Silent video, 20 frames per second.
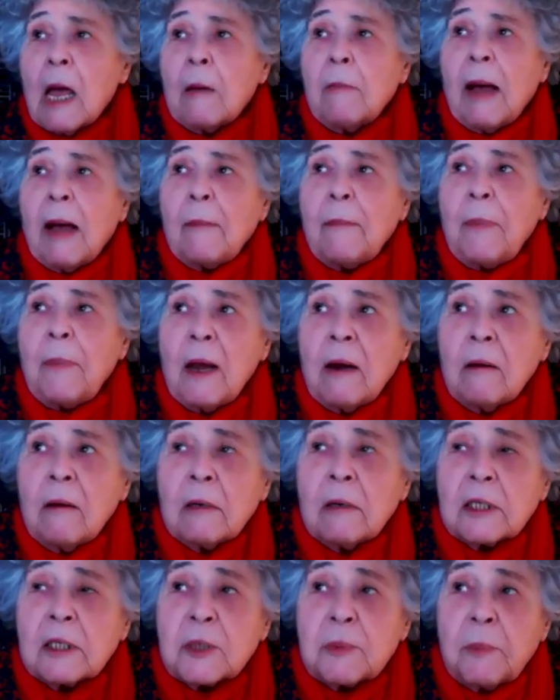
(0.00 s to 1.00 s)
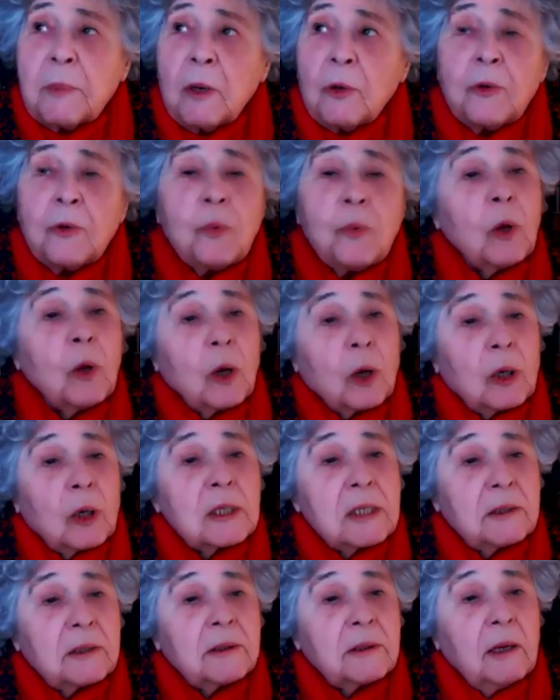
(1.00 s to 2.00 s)
My parents both
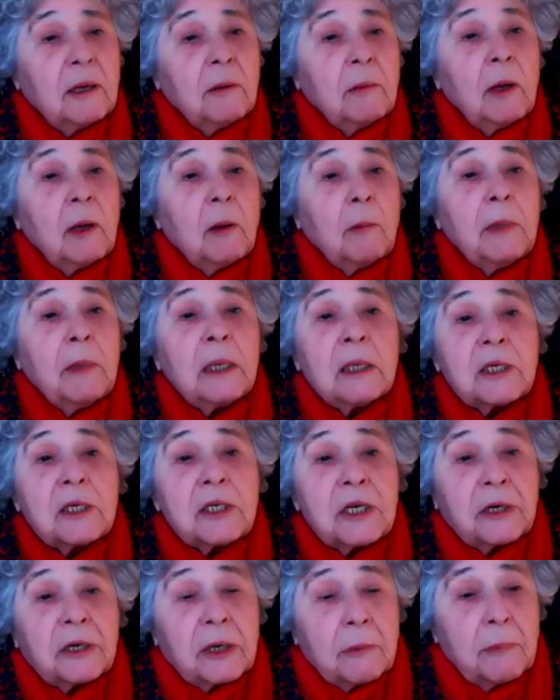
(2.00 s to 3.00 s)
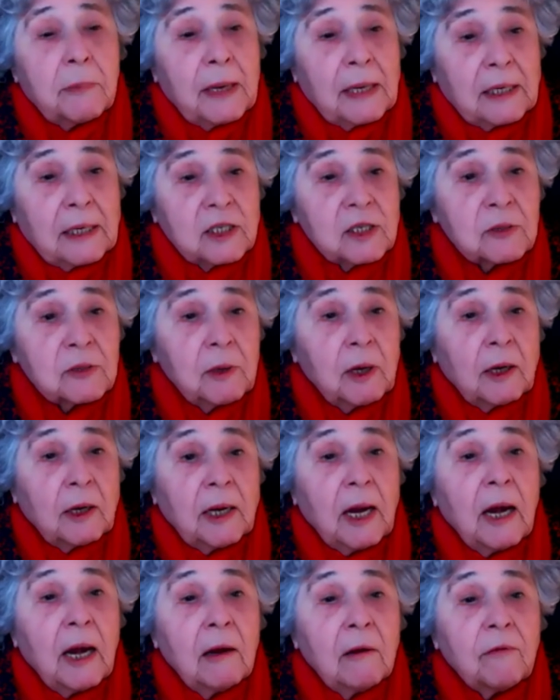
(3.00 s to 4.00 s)
worked at a military base,
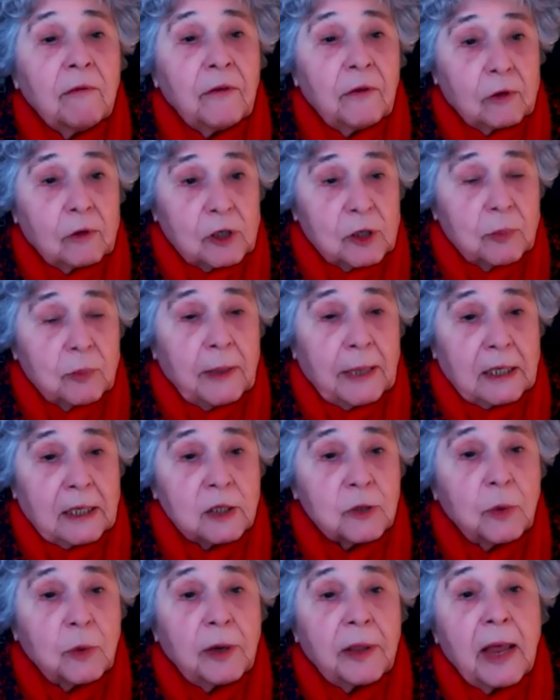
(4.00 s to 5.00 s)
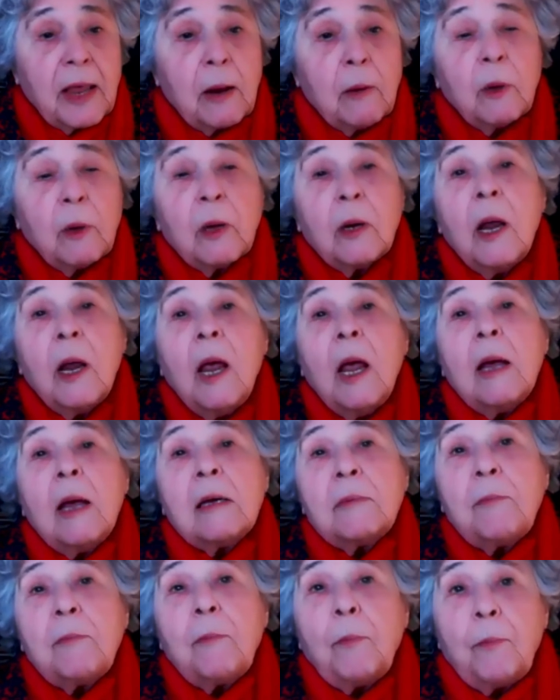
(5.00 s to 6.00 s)
an Air Force base, where they were
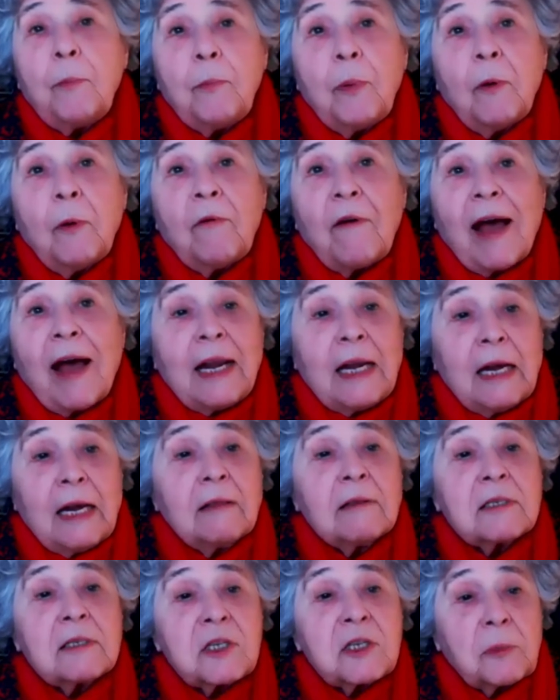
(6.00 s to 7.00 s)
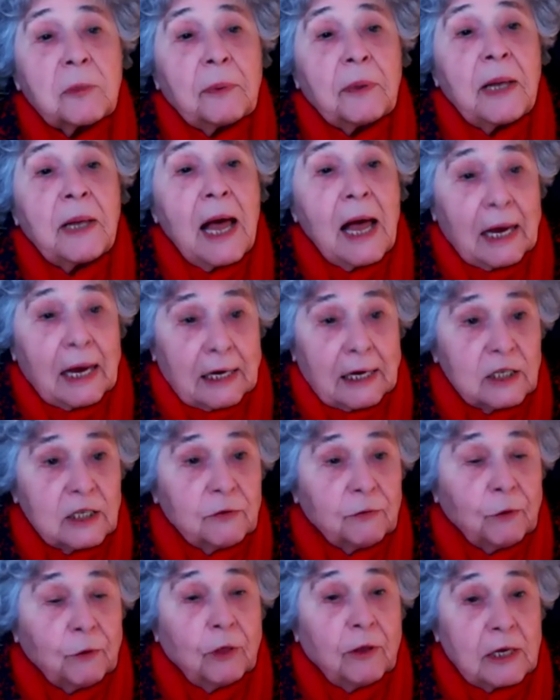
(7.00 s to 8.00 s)
providing the
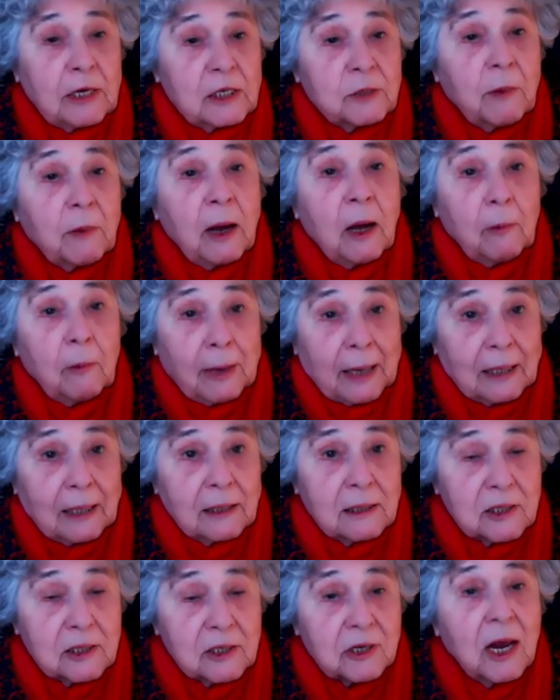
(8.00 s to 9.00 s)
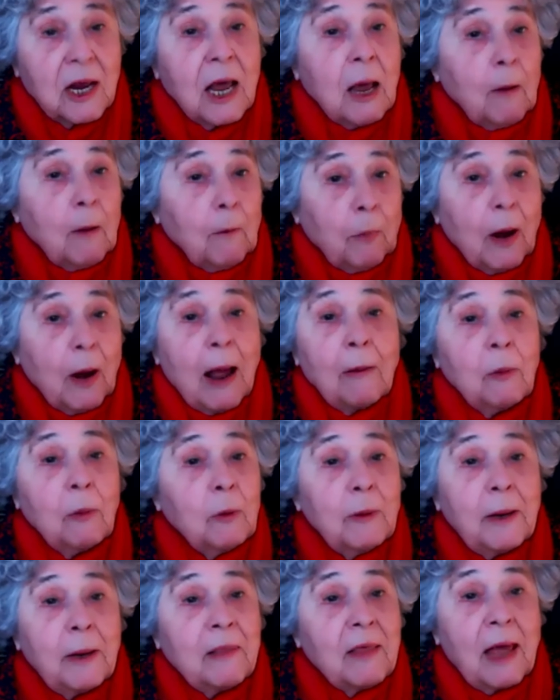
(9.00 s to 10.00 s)
supplies for these bombings.
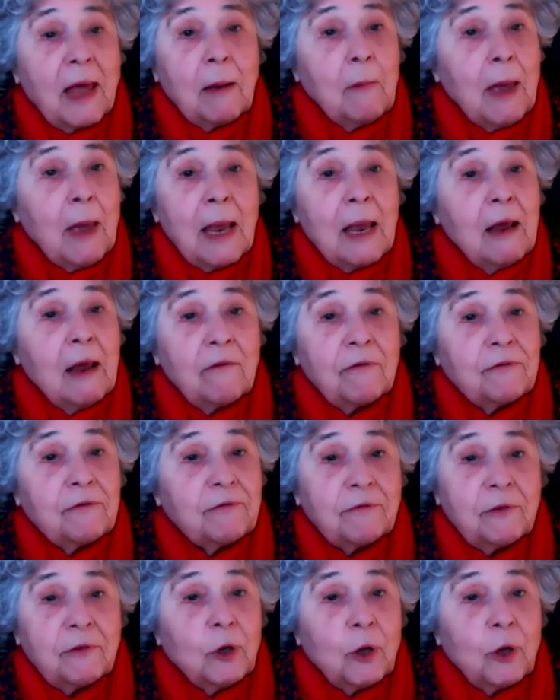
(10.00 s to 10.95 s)
Probably they may have,